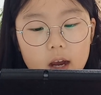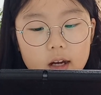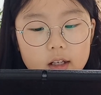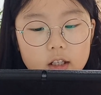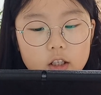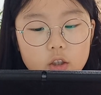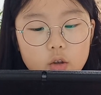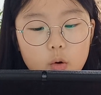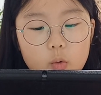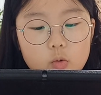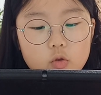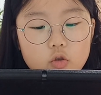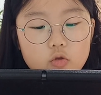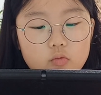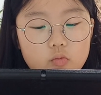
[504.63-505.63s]
I
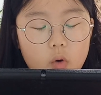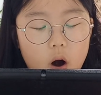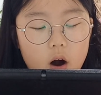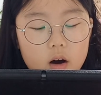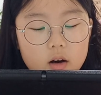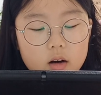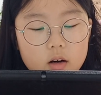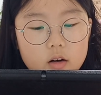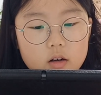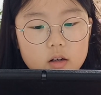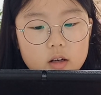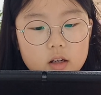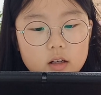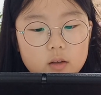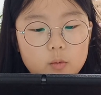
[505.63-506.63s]
told you Rocket
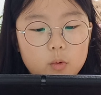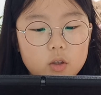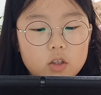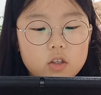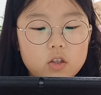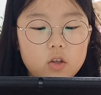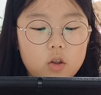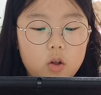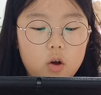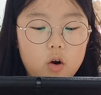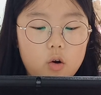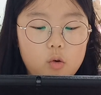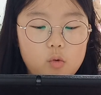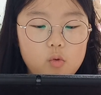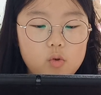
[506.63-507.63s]
was
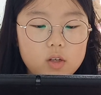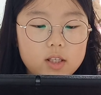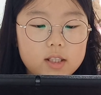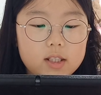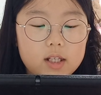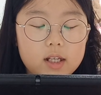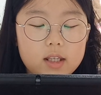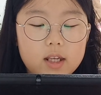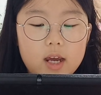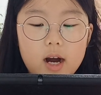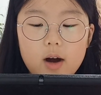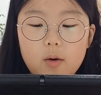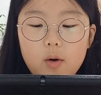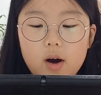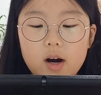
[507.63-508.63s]
slow, said
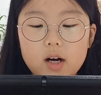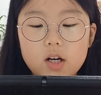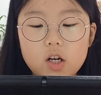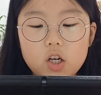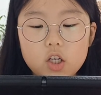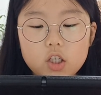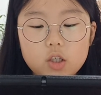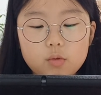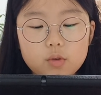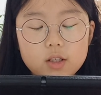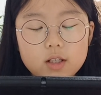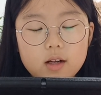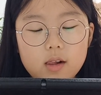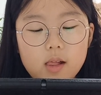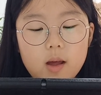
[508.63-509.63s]
Kara. She was
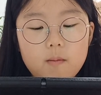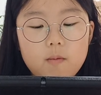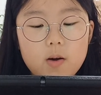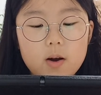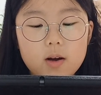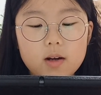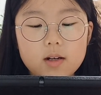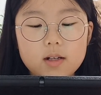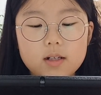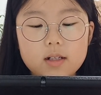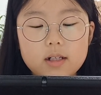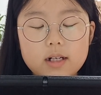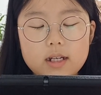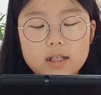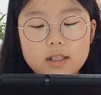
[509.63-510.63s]
clever,
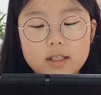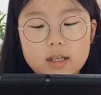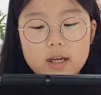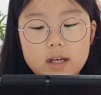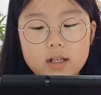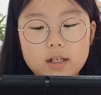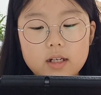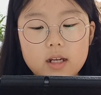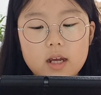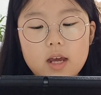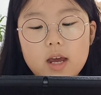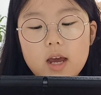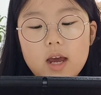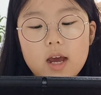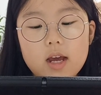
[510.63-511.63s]
this kid.
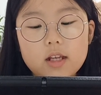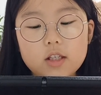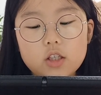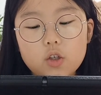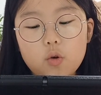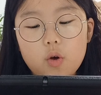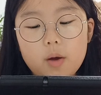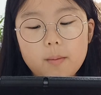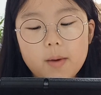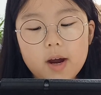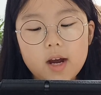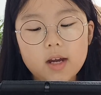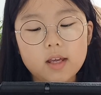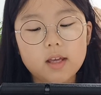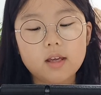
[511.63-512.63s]
And so am
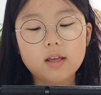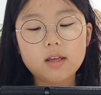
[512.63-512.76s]
I.